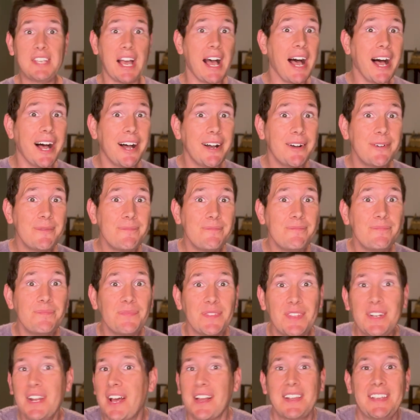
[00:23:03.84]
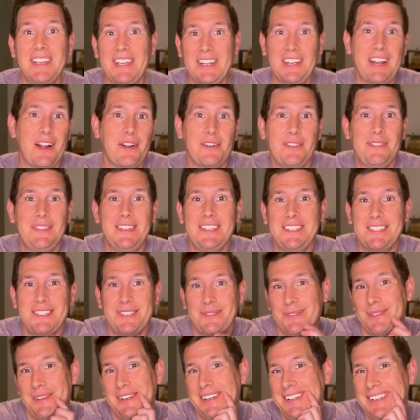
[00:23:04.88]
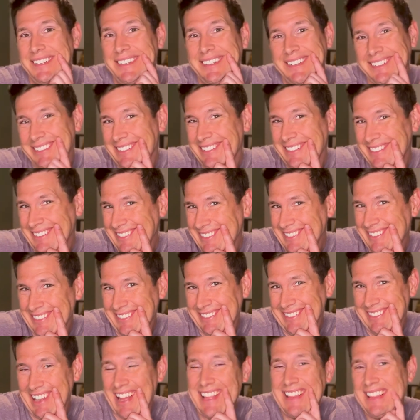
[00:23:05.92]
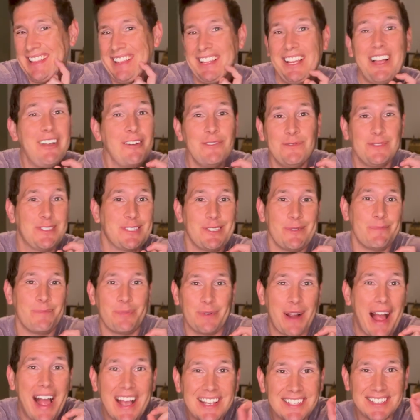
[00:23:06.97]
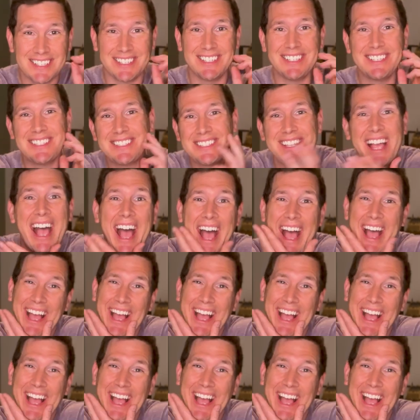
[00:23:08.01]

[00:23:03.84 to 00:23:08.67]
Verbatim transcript: Dom, you're not getting out of this one. Oh, I love surprises.